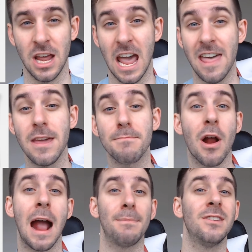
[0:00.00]
and then
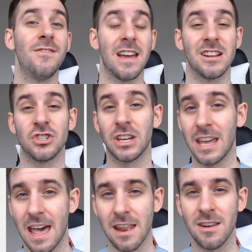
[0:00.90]
perhaps advantage
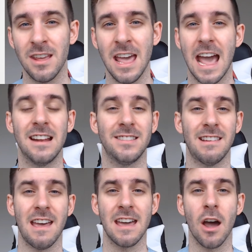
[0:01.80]
again, and say,